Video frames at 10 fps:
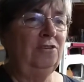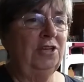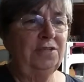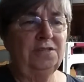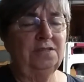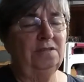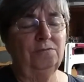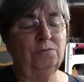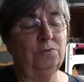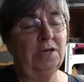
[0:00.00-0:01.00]
just
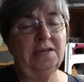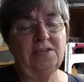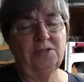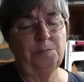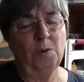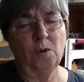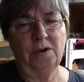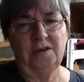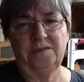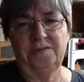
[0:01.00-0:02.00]
really
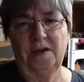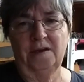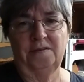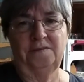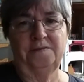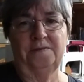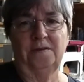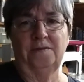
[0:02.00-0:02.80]
supportive of